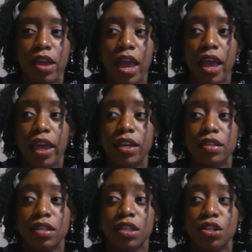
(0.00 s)

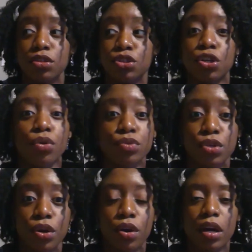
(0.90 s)
And he chose
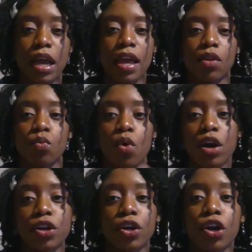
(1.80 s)
her and
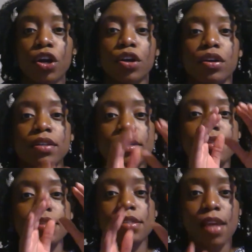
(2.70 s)
wanted her
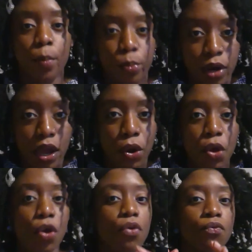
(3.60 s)
separate
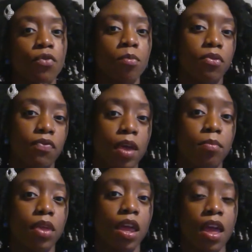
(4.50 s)
from the
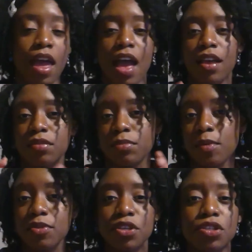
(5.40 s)
family. And
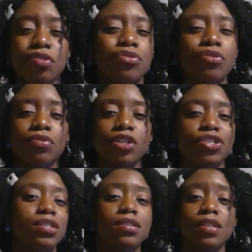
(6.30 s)
maybe to a certain degree,
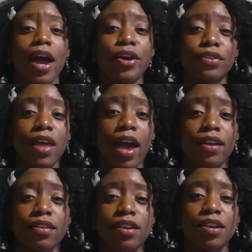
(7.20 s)
she desired that.